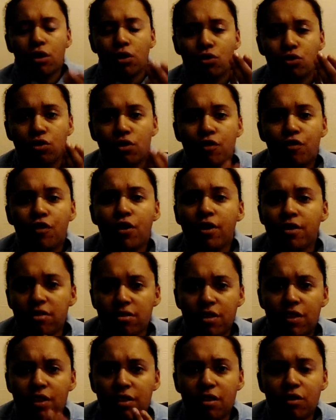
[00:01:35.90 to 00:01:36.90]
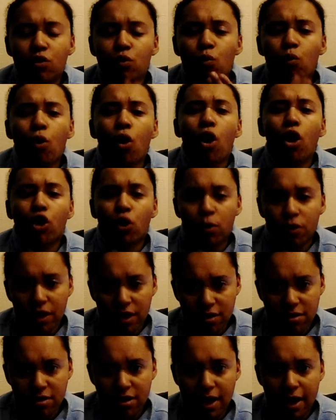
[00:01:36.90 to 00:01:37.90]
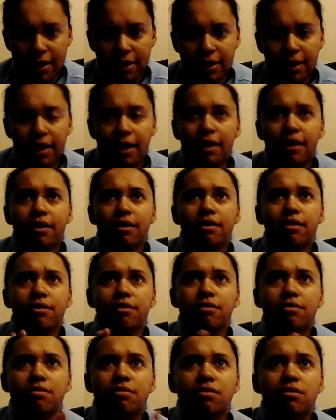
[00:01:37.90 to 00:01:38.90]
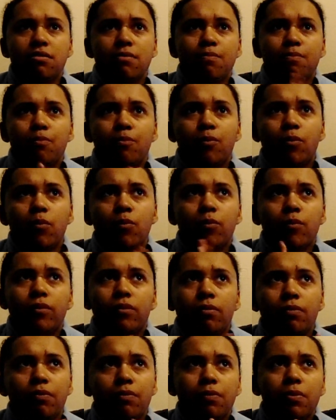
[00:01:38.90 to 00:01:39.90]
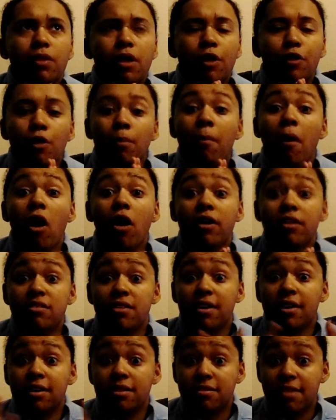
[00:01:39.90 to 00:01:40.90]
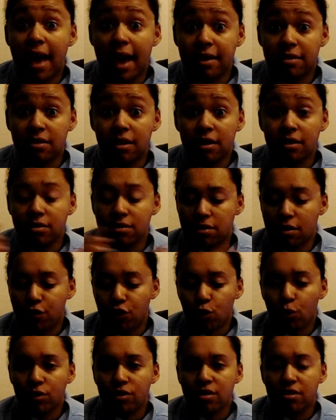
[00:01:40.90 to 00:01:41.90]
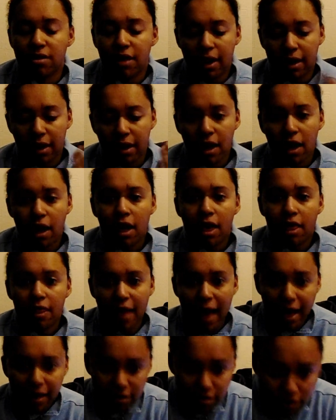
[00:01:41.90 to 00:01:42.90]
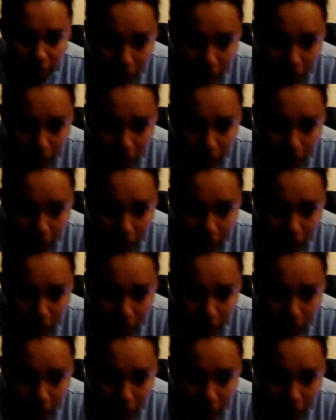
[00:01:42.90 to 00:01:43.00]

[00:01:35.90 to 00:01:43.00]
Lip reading: so the first thing that doesn't work with ACN is the marketing tactics, if you want to say that.